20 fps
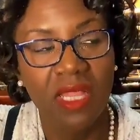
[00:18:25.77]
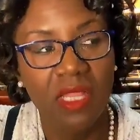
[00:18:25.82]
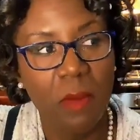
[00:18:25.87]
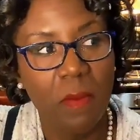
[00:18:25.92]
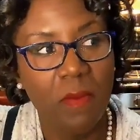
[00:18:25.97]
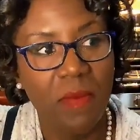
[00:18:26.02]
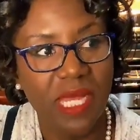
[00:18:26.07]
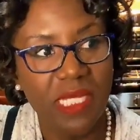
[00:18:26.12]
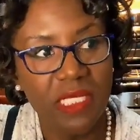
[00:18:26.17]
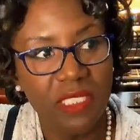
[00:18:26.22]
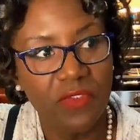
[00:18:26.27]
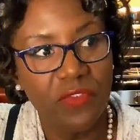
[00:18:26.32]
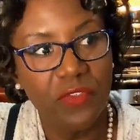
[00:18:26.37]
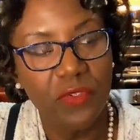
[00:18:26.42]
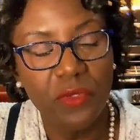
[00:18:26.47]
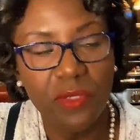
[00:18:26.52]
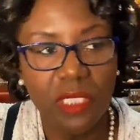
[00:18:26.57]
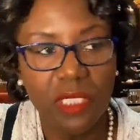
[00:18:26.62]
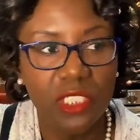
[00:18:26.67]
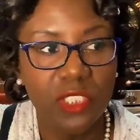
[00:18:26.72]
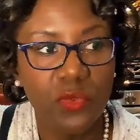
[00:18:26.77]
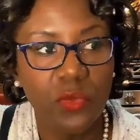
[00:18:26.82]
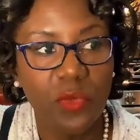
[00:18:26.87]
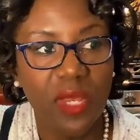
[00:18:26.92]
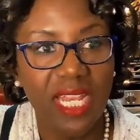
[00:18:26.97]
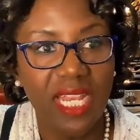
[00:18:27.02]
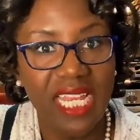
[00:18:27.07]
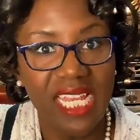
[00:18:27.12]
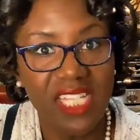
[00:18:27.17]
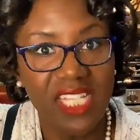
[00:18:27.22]
The best food is
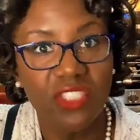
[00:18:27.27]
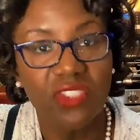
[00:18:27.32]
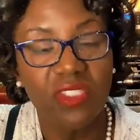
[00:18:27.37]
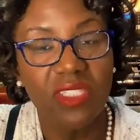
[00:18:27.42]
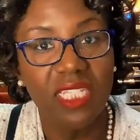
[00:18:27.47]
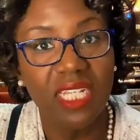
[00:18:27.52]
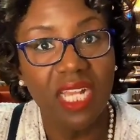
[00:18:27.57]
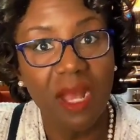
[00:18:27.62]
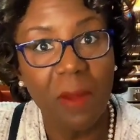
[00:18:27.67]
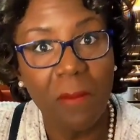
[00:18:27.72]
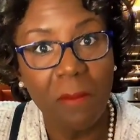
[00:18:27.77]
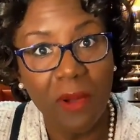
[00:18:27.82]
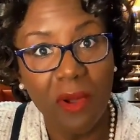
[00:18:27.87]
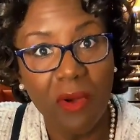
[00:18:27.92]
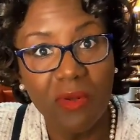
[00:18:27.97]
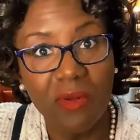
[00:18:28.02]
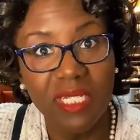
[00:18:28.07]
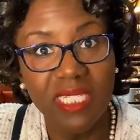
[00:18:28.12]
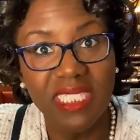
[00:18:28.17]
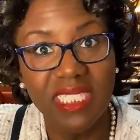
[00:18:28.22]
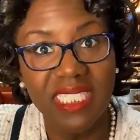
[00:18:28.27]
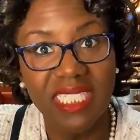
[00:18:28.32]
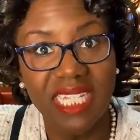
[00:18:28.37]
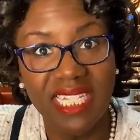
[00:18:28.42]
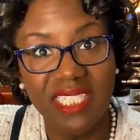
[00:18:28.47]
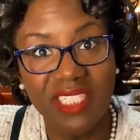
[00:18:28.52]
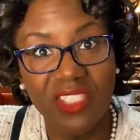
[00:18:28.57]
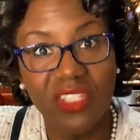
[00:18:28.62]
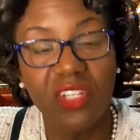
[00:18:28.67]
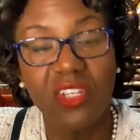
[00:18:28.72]
when each of the components
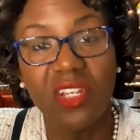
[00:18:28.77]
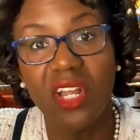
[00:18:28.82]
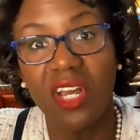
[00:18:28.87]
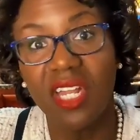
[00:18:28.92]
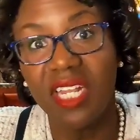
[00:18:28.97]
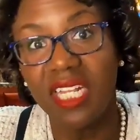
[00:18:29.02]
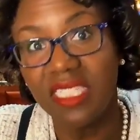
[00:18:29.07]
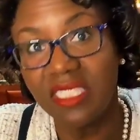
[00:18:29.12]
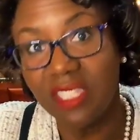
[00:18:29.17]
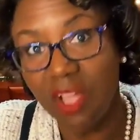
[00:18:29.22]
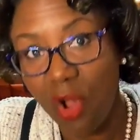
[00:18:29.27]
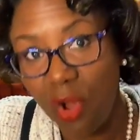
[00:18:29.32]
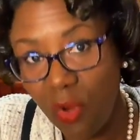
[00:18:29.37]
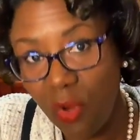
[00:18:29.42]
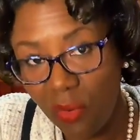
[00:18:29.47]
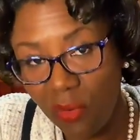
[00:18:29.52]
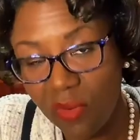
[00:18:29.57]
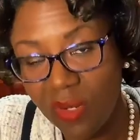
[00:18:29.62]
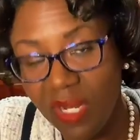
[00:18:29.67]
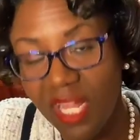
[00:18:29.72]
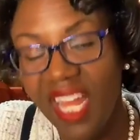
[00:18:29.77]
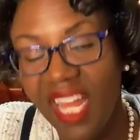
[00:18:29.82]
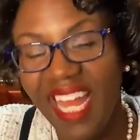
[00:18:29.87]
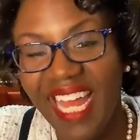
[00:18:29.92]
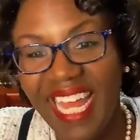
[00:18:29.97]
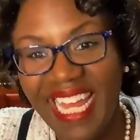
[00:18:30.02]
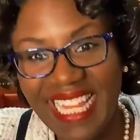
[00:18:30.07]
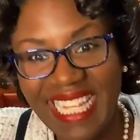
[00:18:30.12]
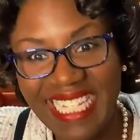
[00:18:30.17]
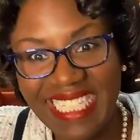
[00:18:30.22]
tastes good on its own,
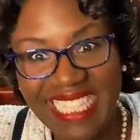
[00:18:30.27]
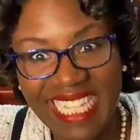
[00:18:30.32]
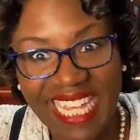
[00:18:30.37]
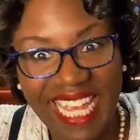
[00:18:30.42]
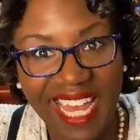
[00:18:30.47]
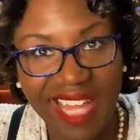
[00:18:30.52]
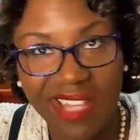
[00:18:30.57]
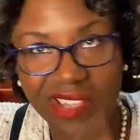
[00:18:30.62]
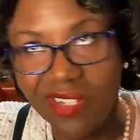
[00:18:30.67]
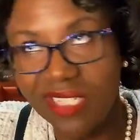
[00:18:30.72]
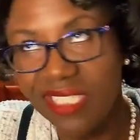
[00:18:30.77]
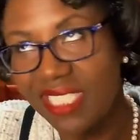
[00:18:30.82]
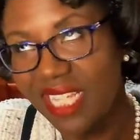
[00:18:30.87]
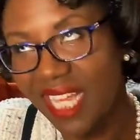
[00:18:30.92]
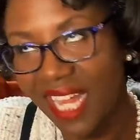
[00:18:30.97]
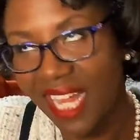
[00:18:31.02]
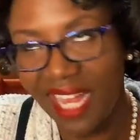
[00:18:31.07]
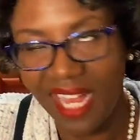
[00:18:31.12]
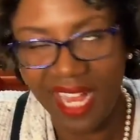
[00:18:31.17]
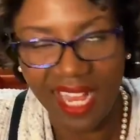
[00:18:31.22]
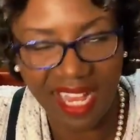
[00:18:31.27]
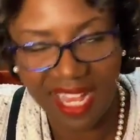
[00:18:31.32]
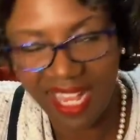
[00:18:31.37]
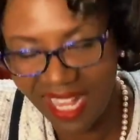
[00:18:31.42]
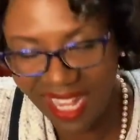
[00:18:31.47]
and then together it's like